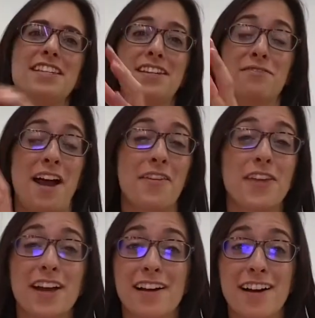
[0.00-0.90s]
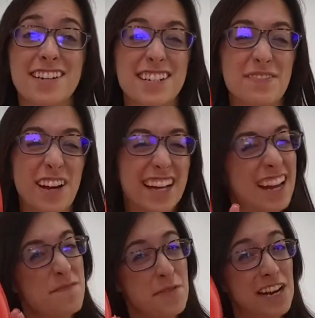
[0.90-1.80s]
and round that got just by kind
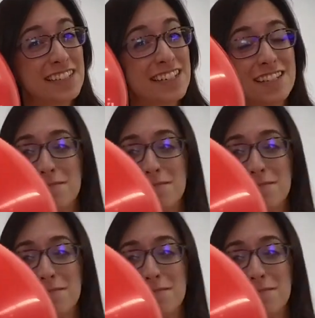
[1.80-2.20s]
of pressing some